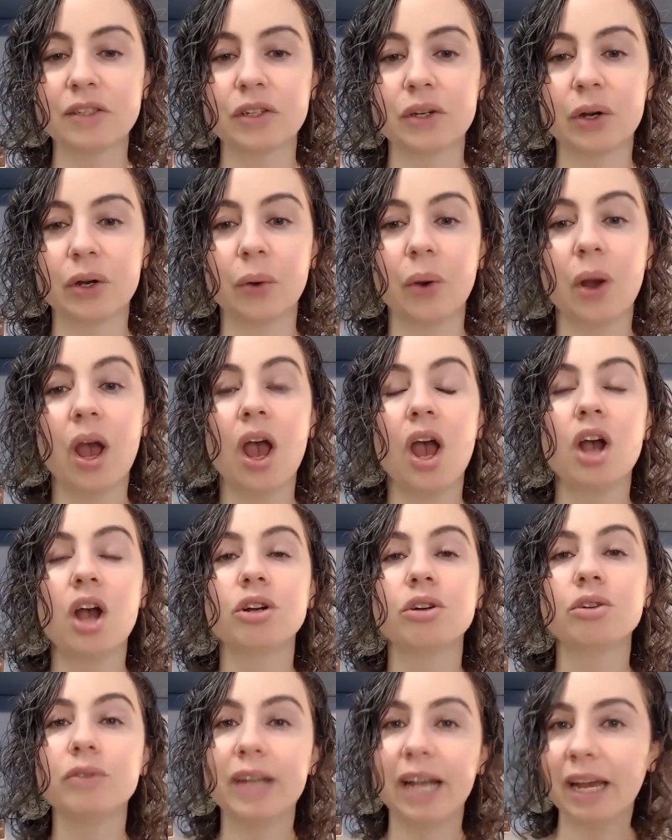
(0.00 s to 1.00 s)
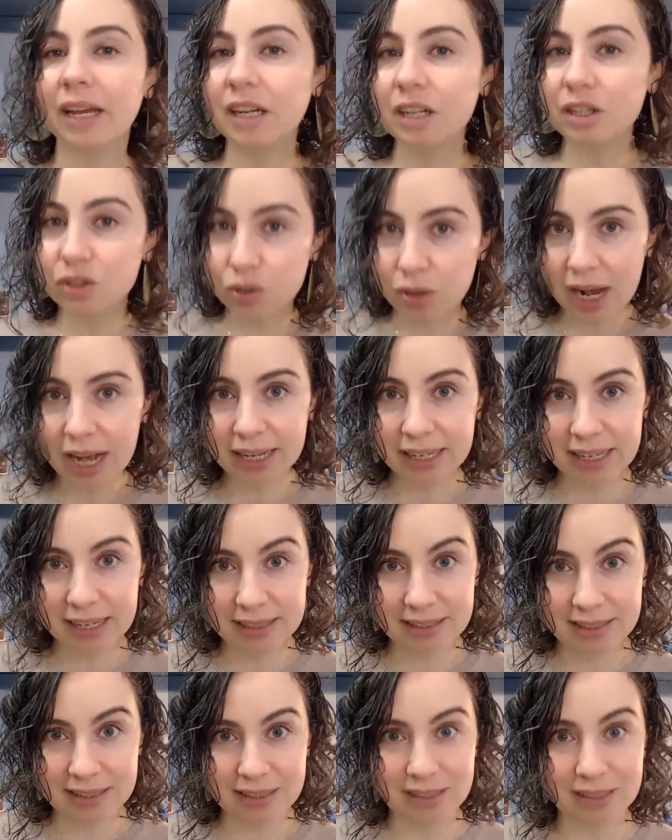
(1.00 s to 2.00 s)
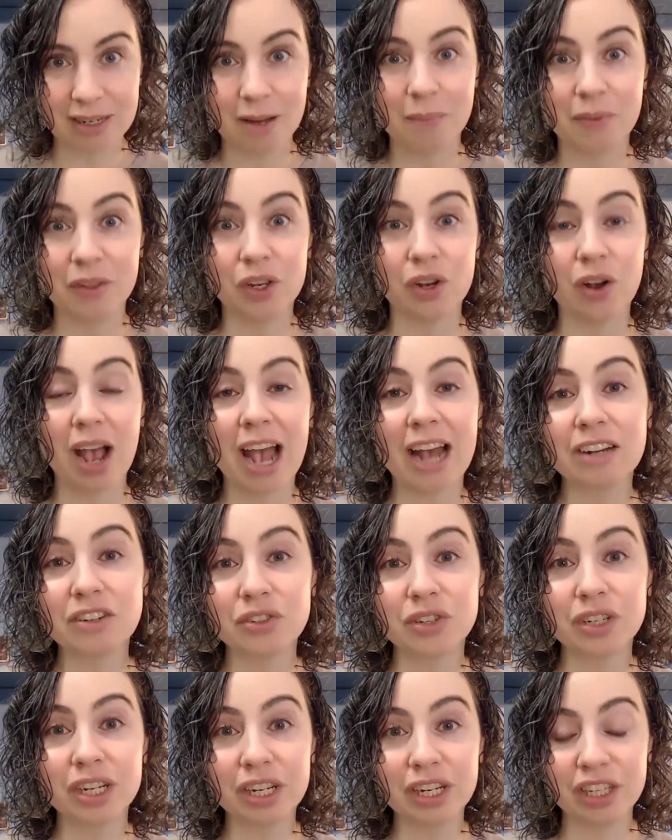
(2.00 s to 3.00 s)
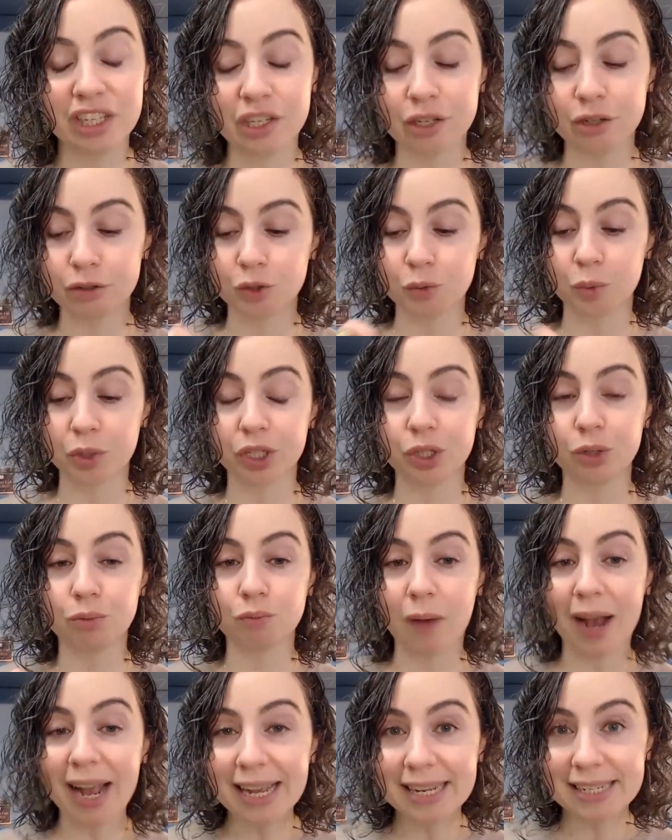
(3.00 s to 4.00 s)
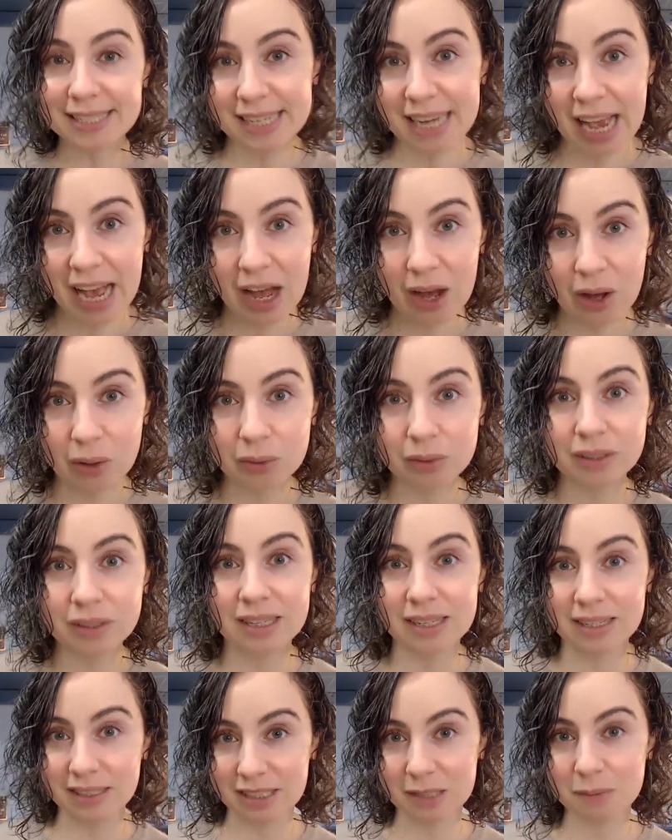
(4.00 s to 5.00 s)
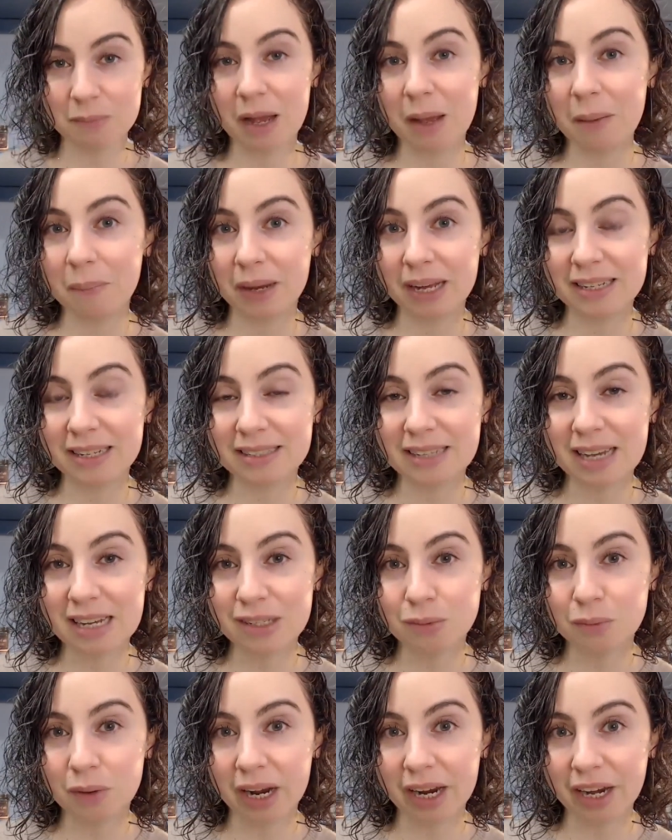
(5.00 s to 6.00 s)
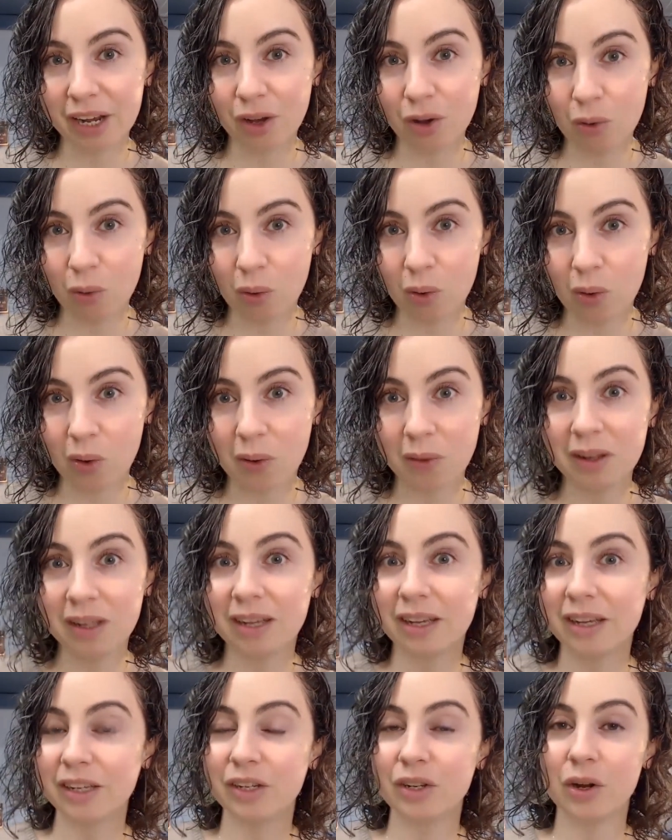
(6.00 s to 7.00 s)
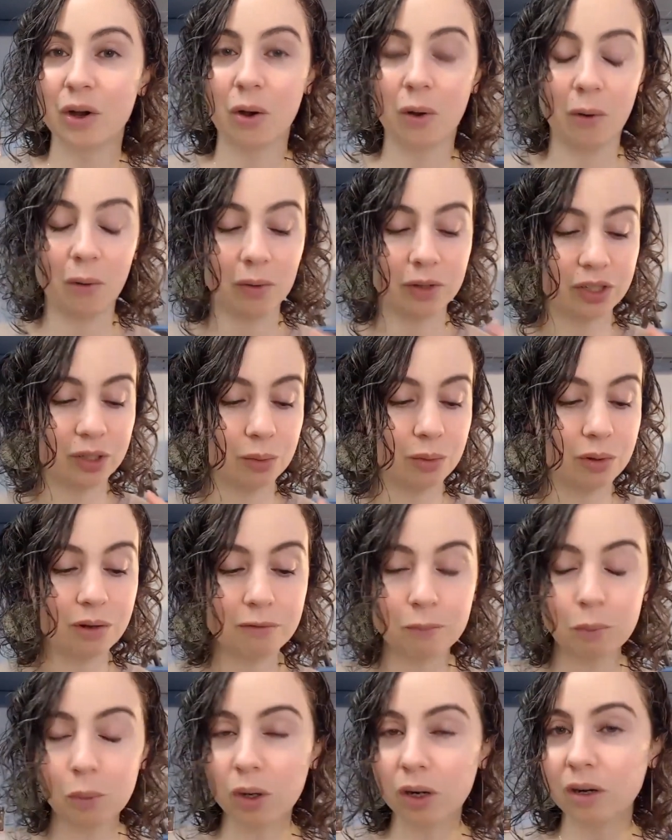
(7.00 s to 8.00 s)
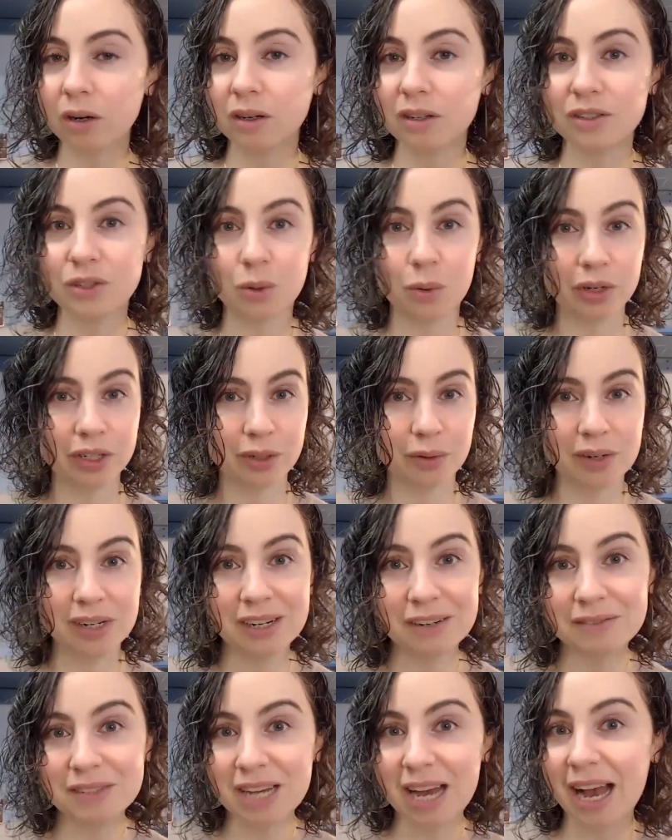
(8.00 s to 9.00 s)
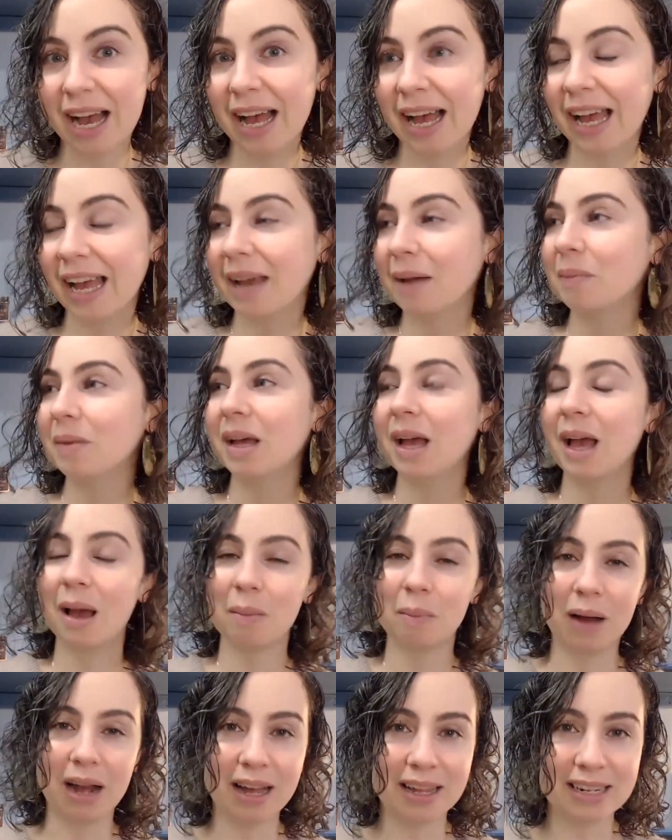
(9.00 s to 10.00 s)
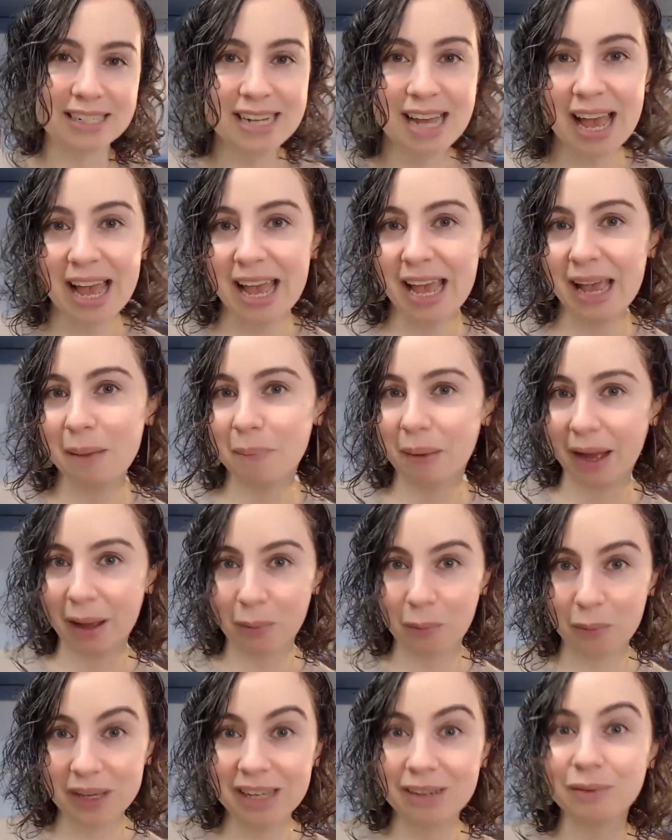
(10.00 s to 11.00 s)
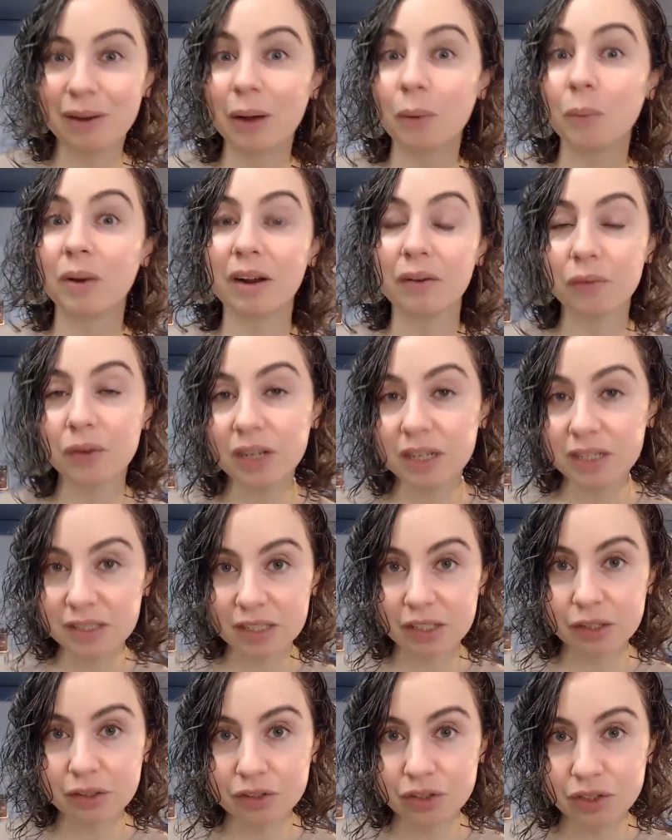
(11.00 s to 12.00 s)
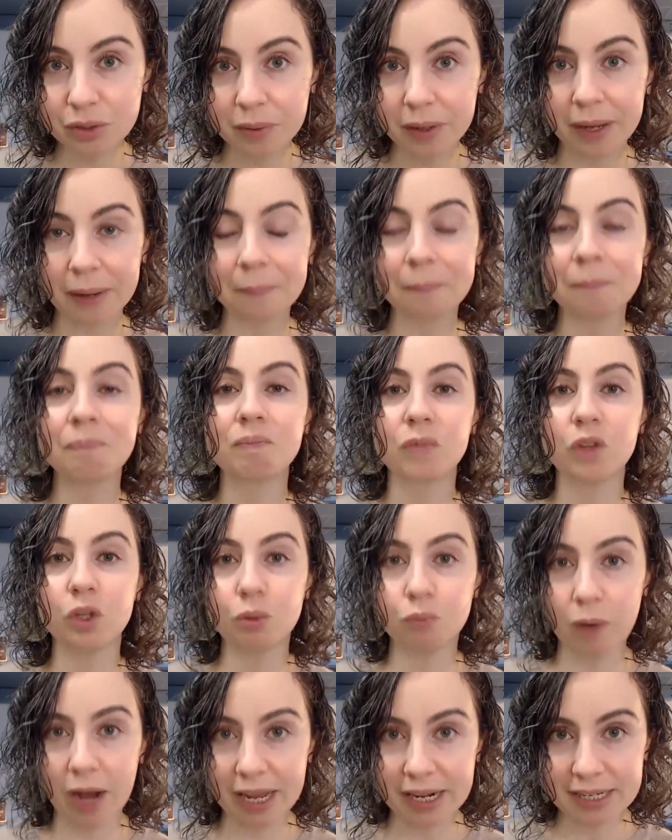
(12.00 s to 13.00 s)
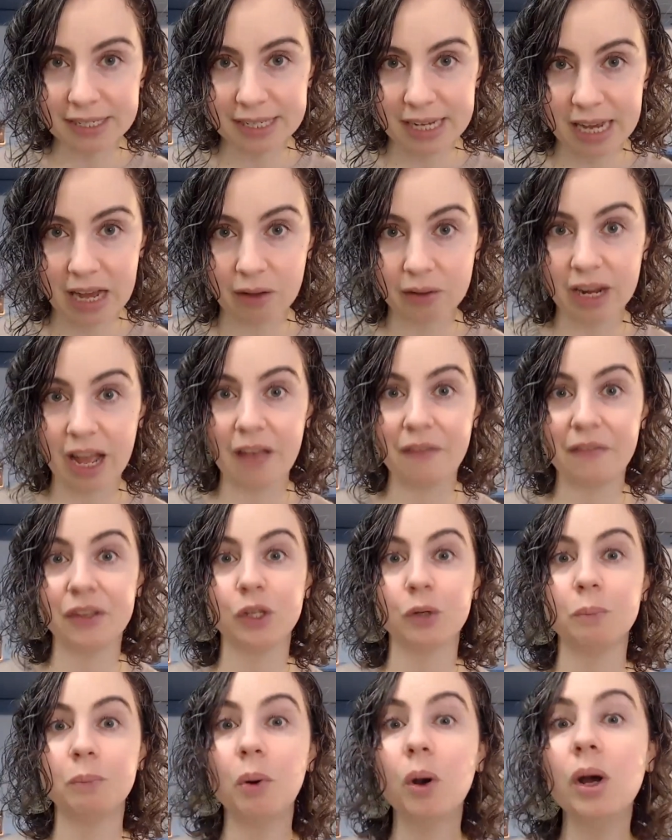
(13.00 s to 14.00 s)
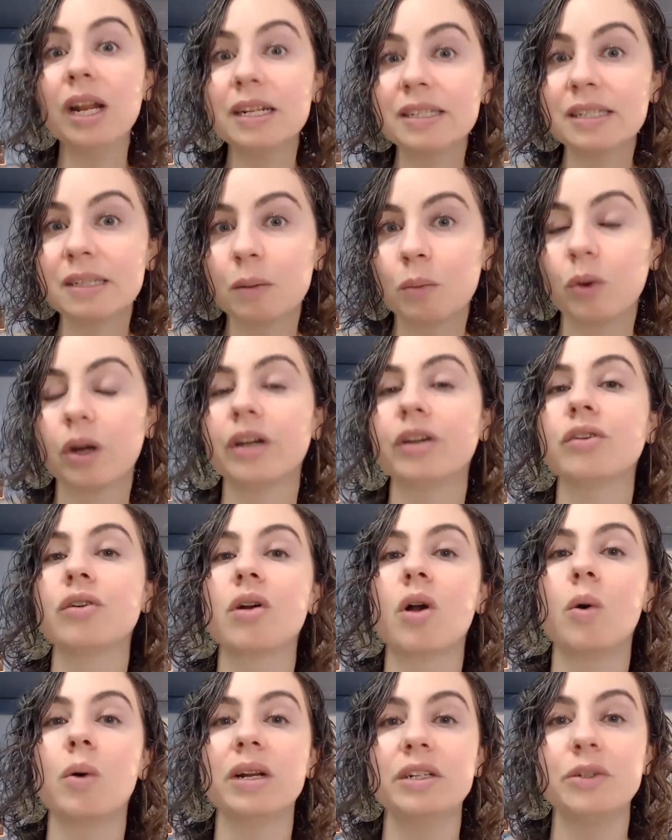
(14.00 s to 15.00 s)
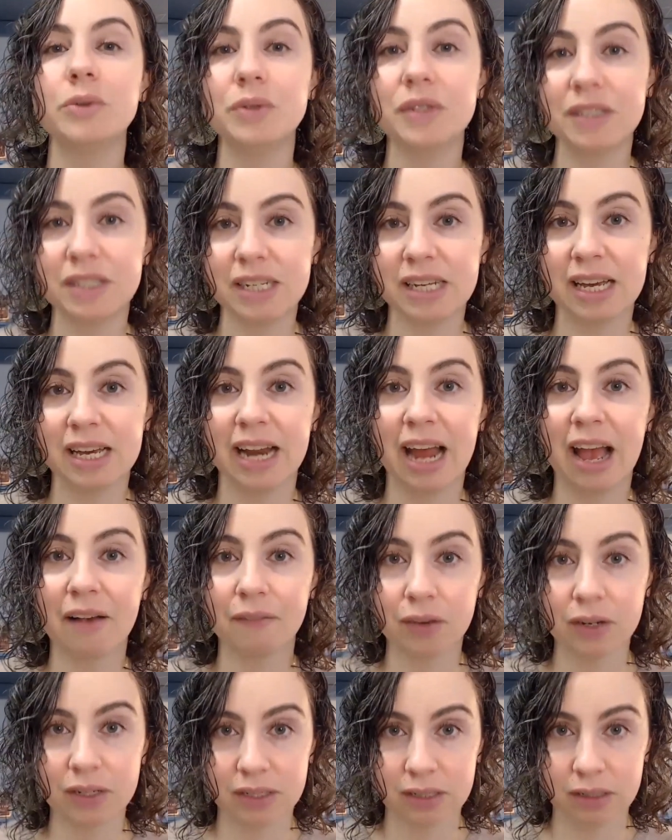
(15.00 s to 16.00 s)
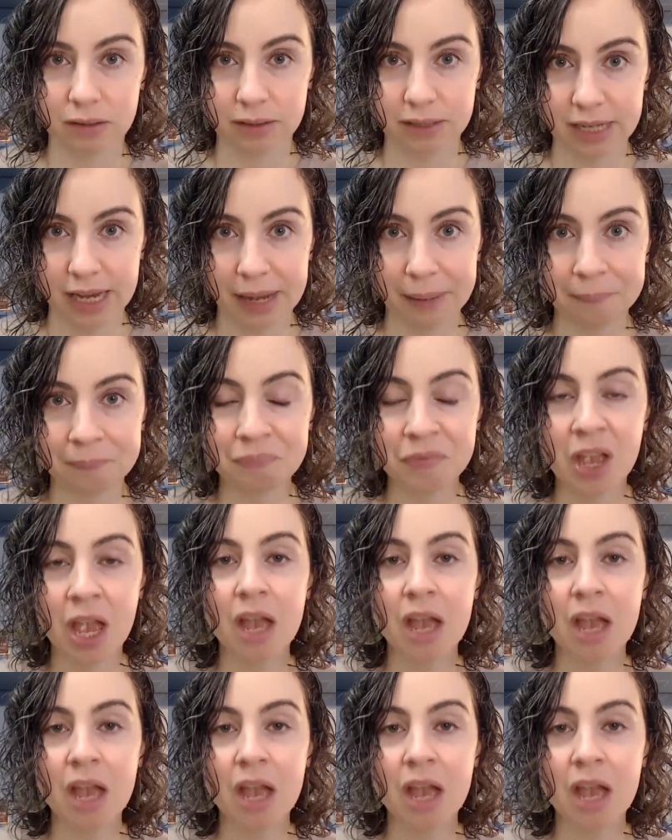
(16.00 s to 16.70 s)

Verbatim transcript: So create a tracking system that you're actually going to use, where you write down, this is my bite-sized writing goal, unit of words or unit of time, by day, by week, right? Whatever it is that you're doing, you write it down, and then you put it somewhere you're going to see it every single day.